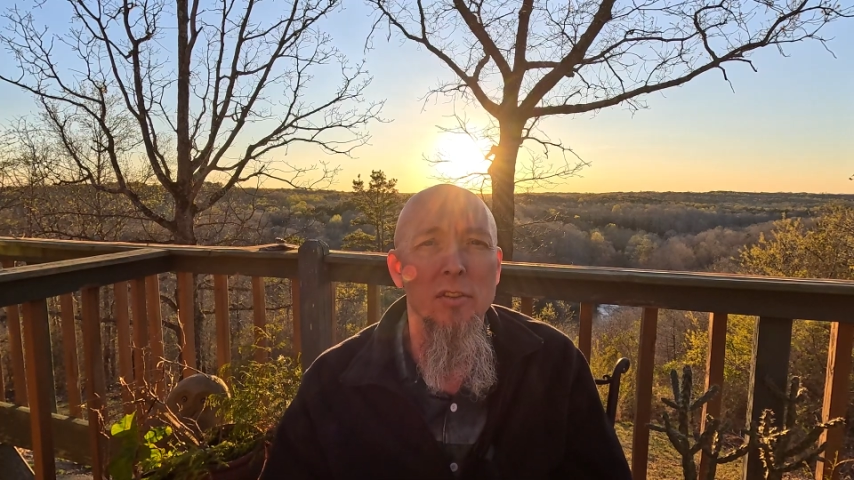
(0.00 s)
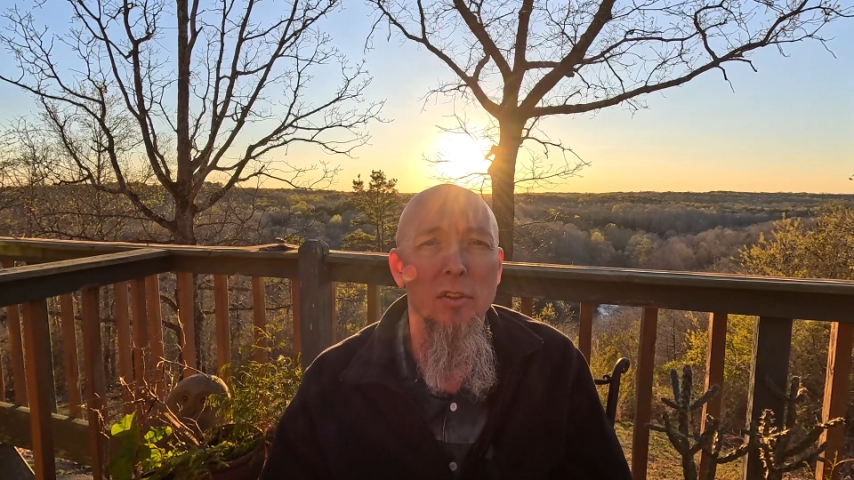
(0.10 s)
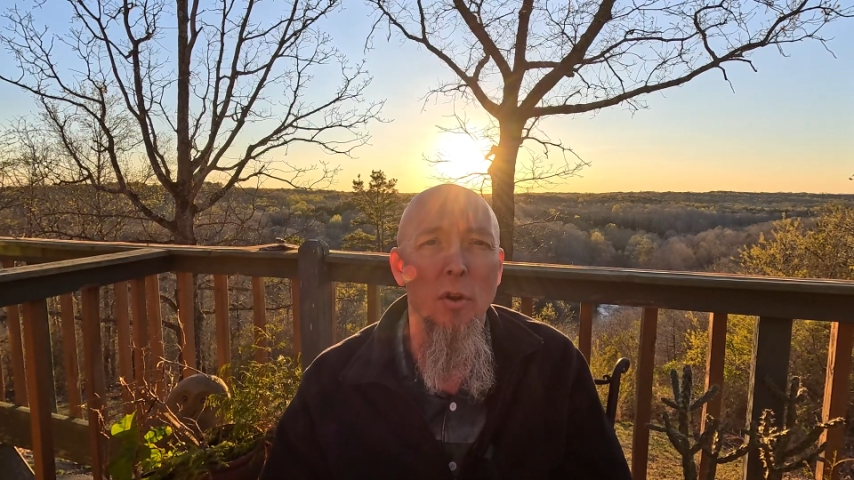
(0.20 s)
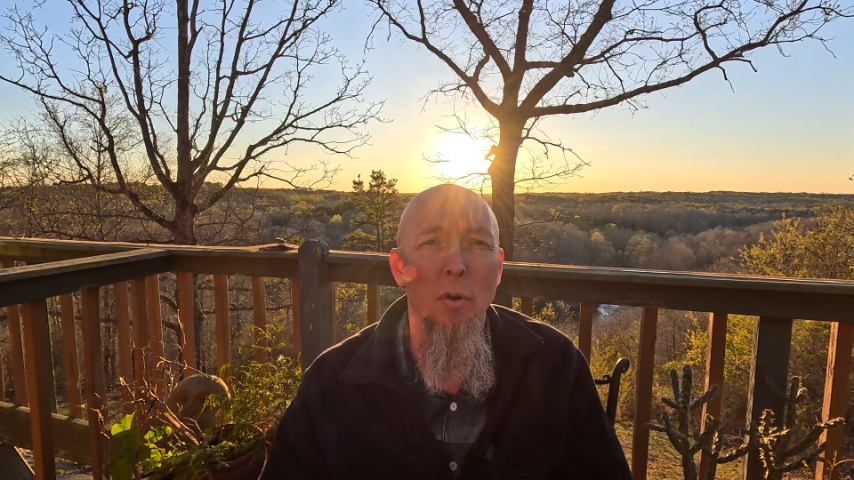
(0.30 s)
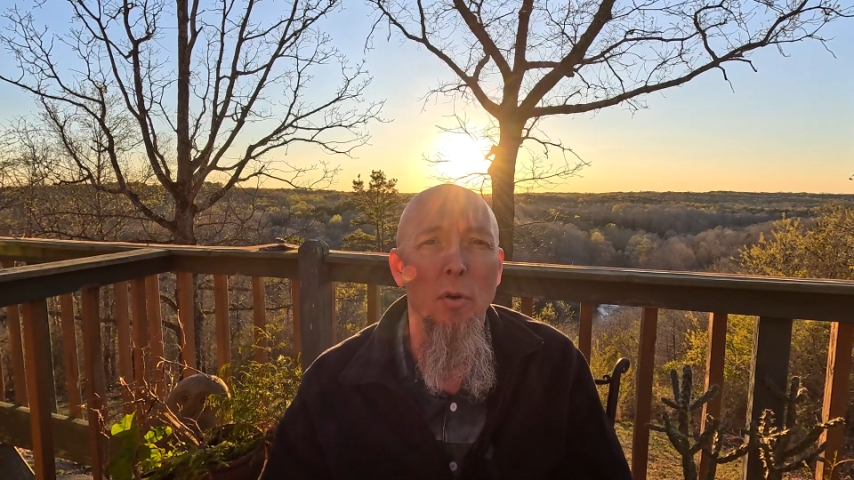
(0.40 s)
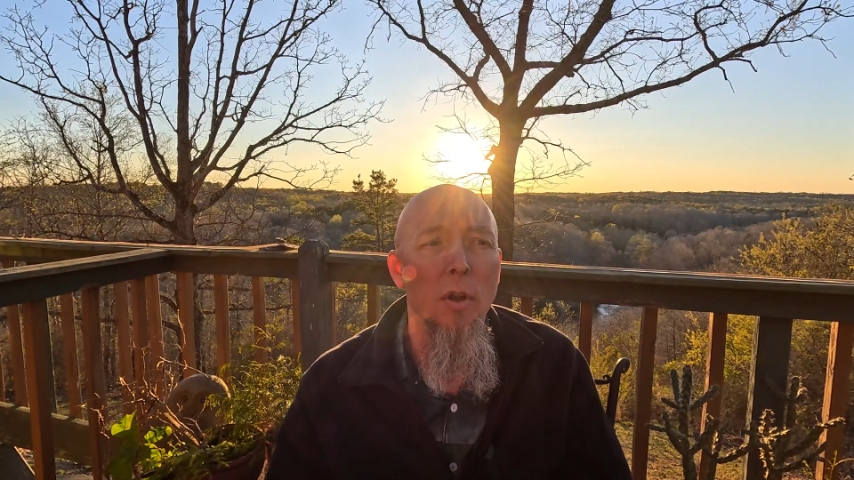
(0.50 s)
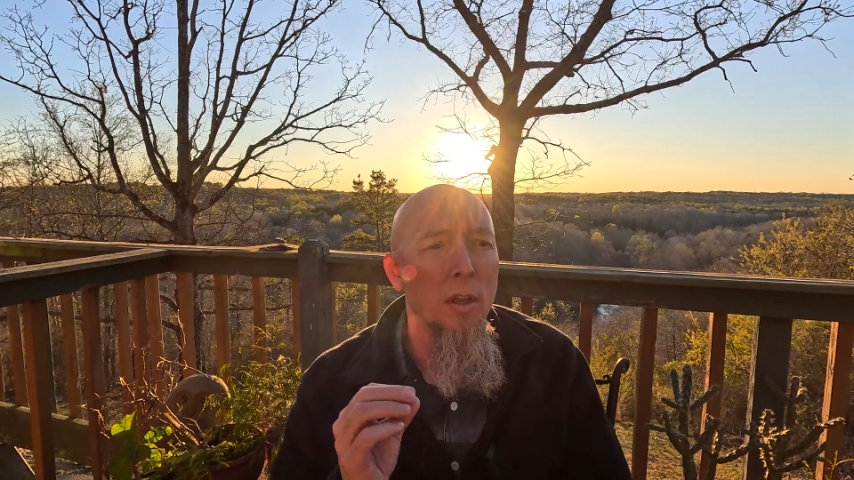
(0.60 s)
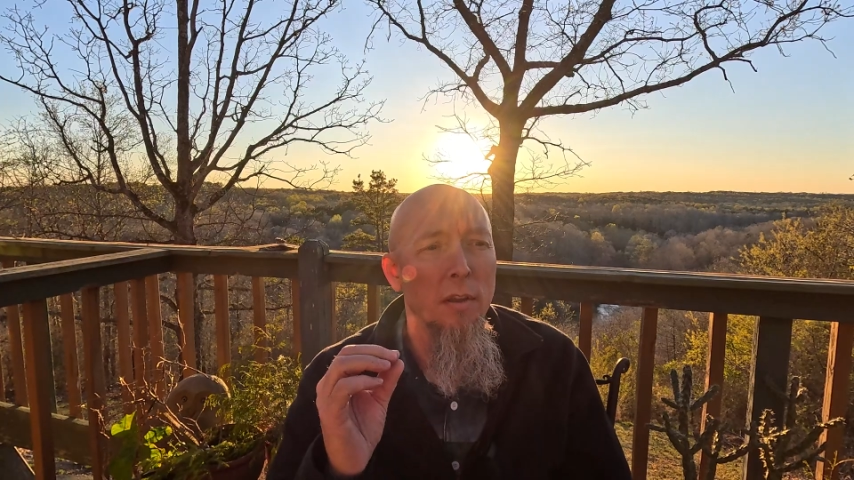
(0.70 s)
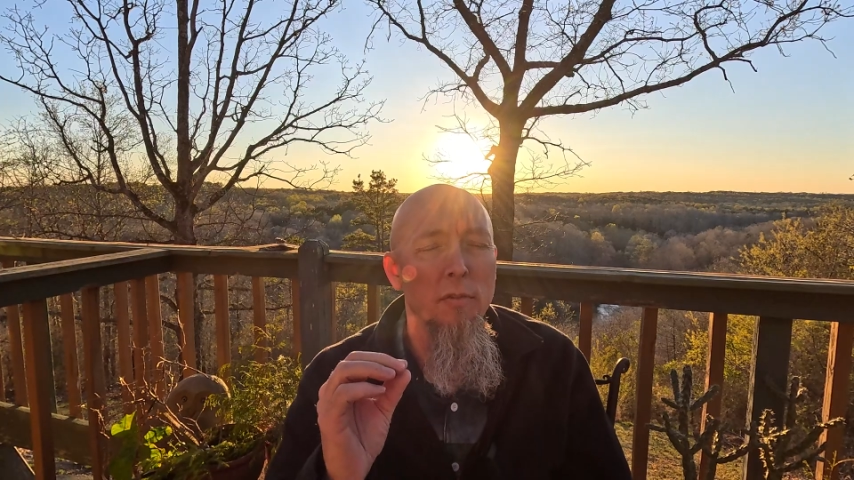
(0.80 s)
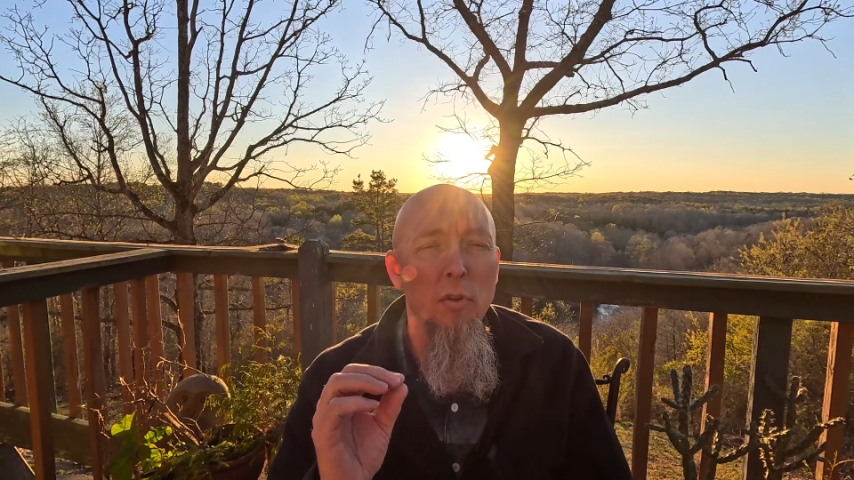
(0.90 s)
So
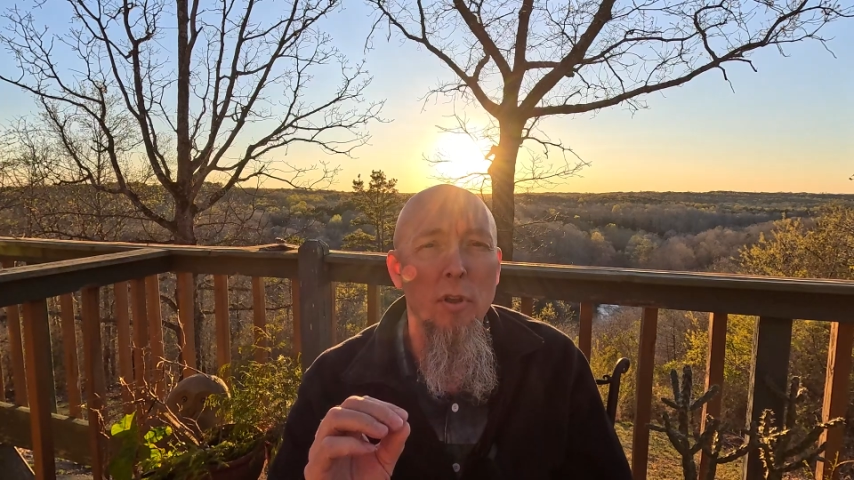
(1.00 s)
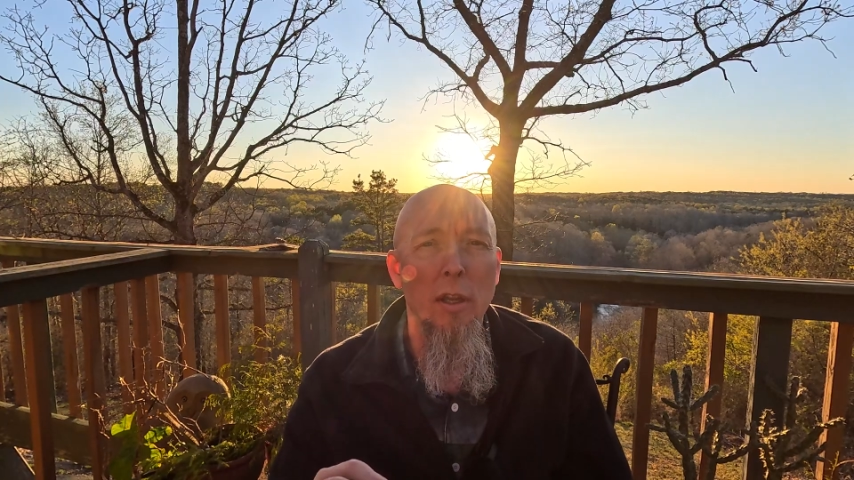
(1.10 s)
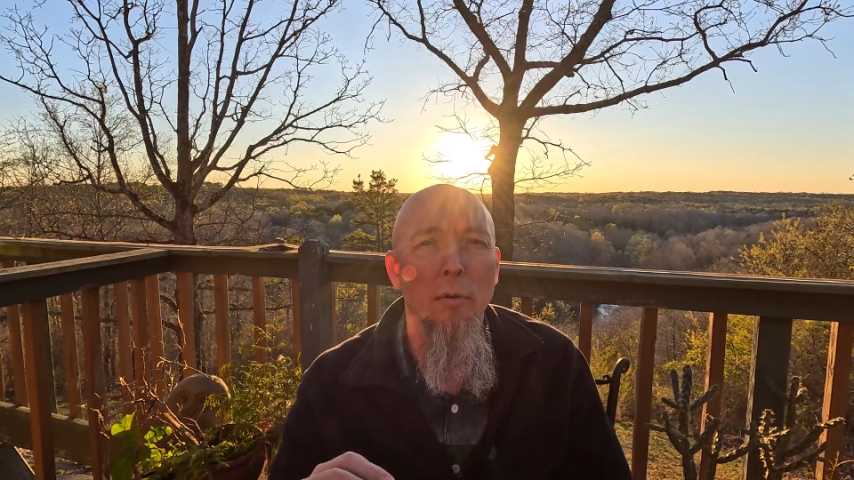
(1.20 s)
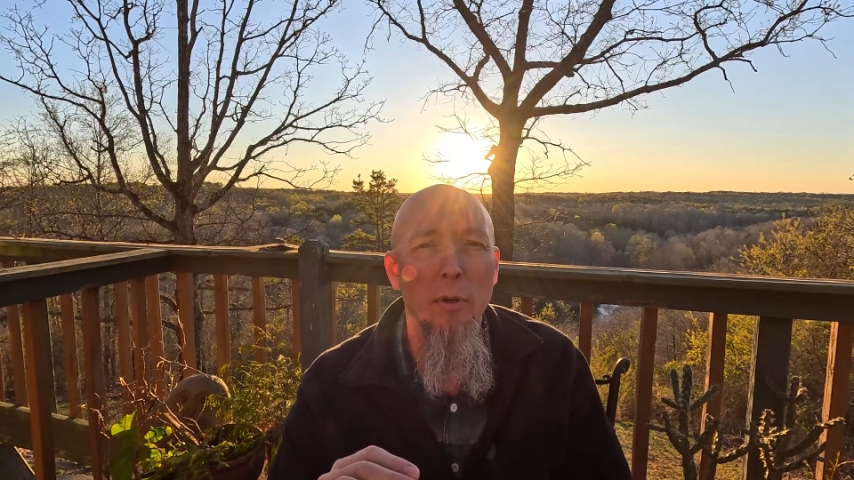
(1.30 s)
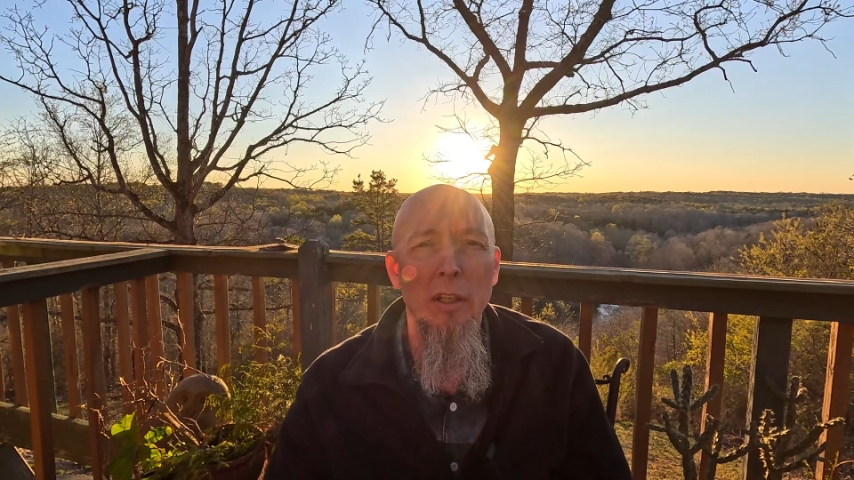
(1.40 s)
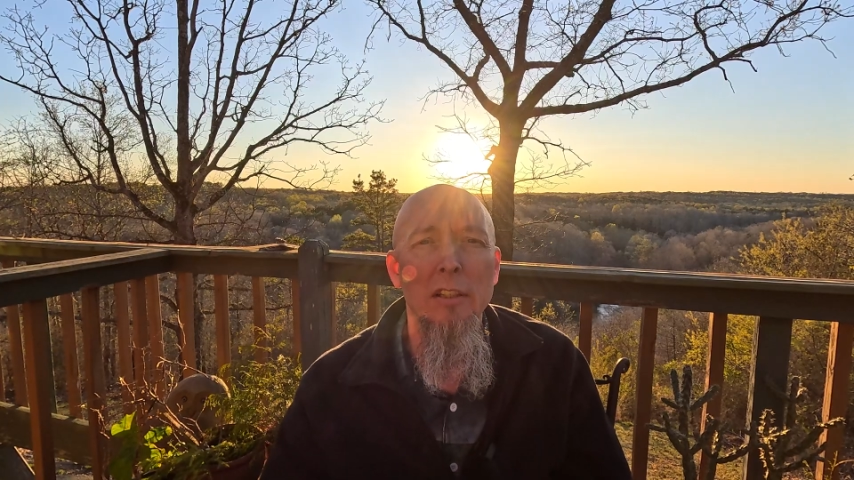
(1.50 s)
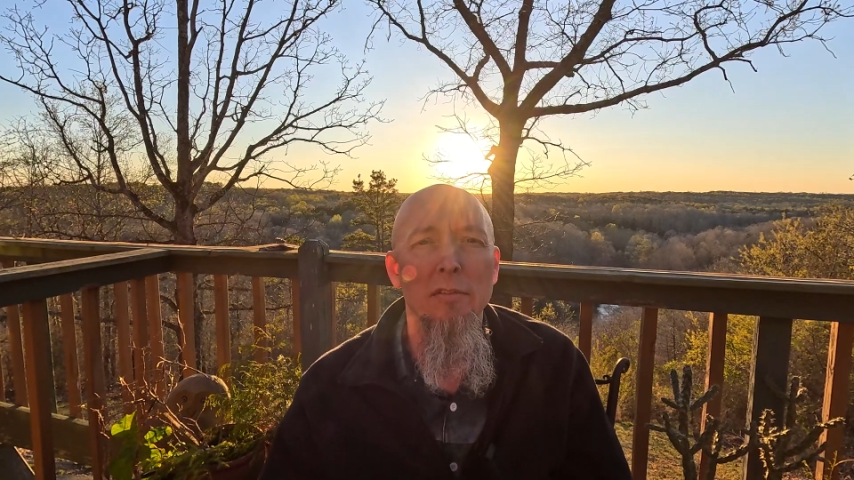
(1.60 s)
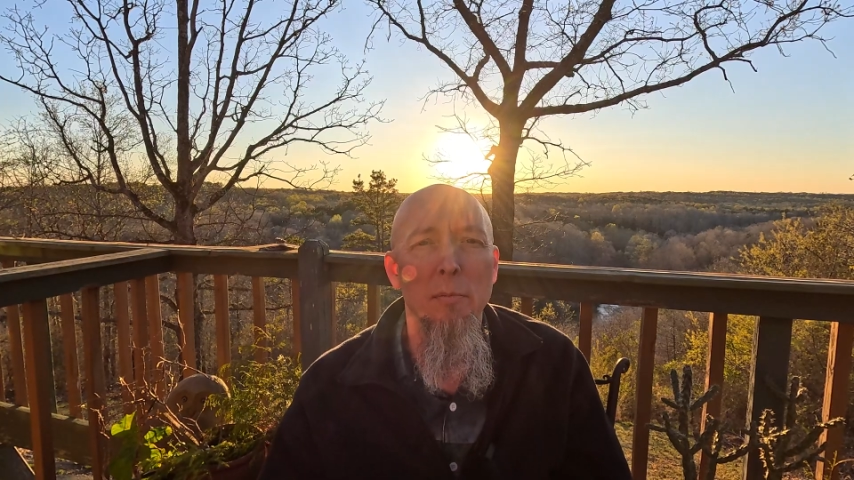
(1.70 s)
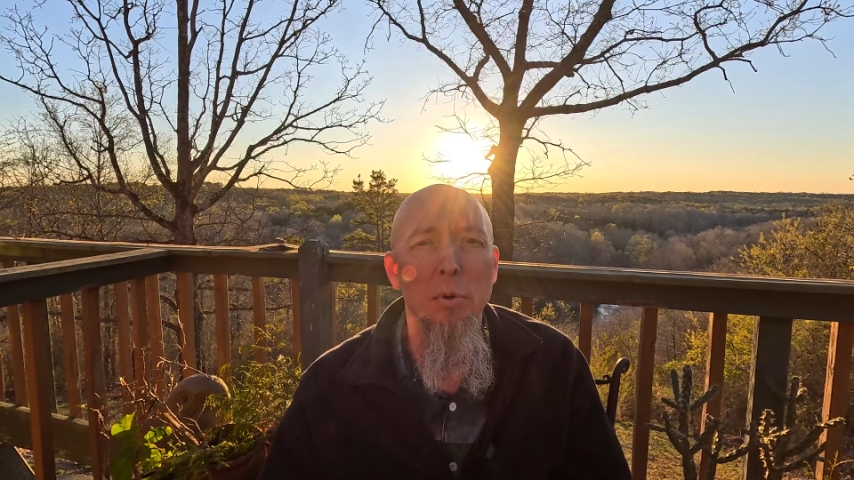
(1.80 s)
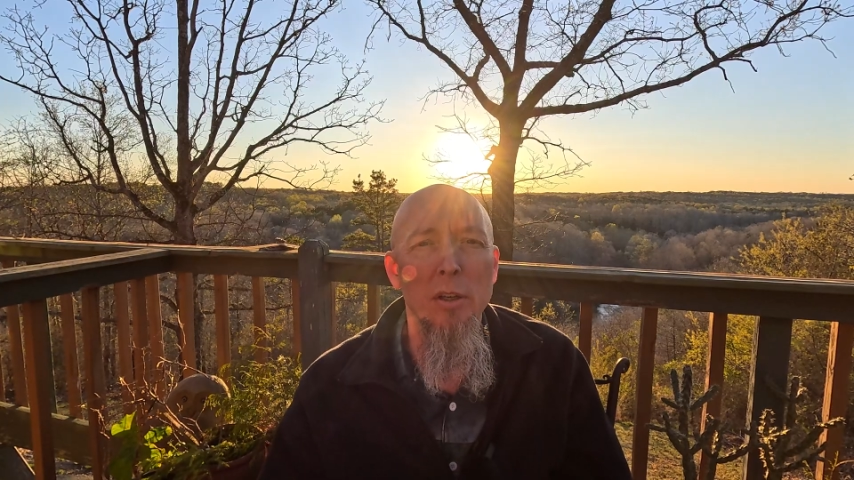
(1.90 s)
you get released
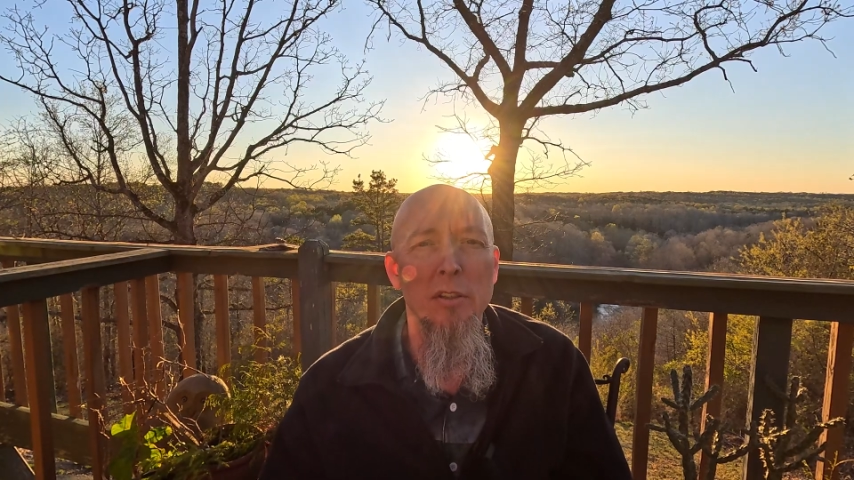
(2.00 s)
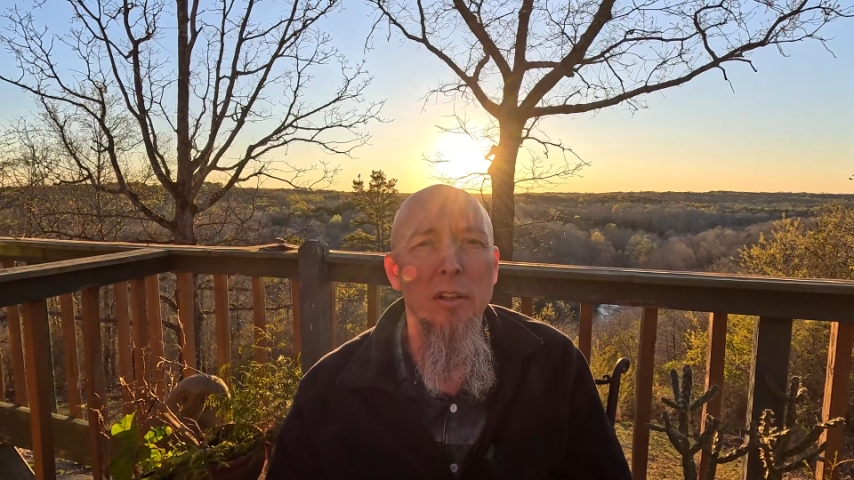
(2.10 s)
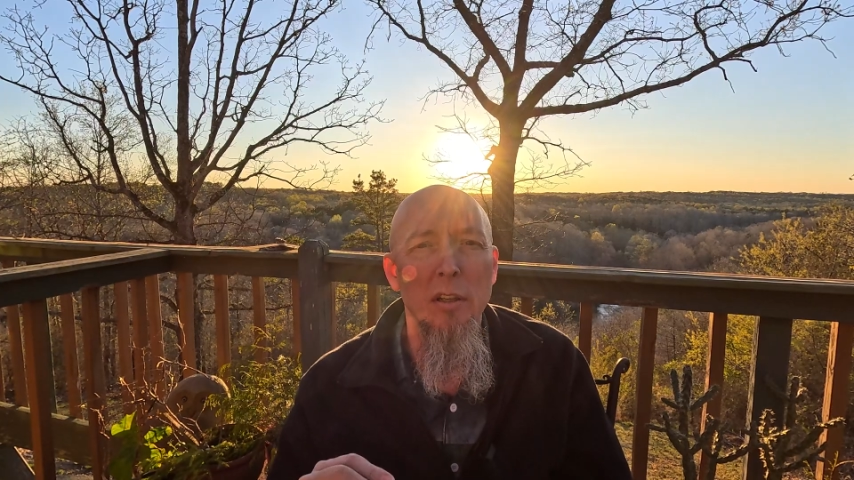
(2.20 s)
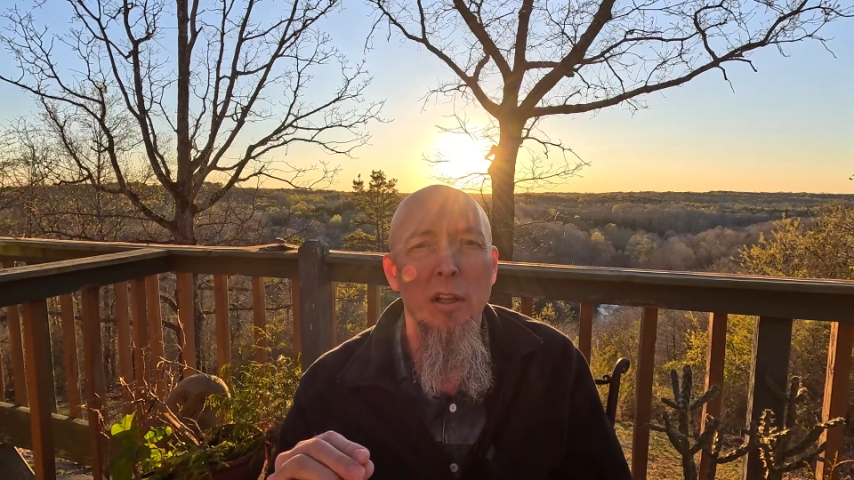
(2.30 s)
from prison,